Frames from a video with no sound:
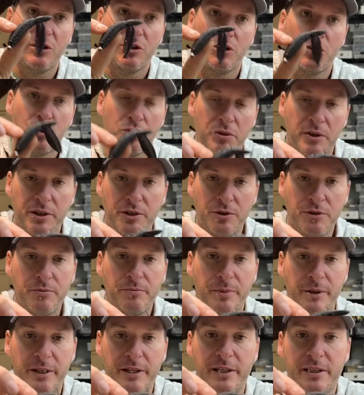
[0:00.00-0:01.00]
creature
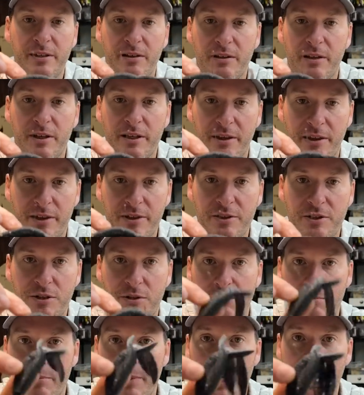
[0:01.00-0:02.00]
bait like this
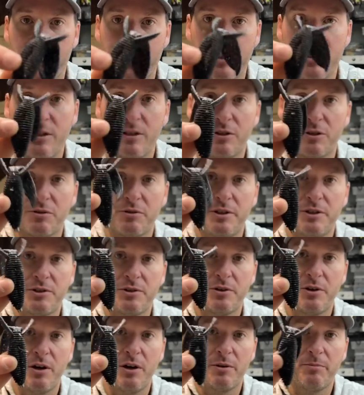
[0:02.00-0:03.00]
max scent
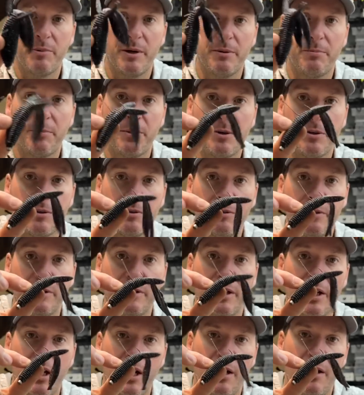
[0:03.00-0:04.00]
creature hog by Berkeley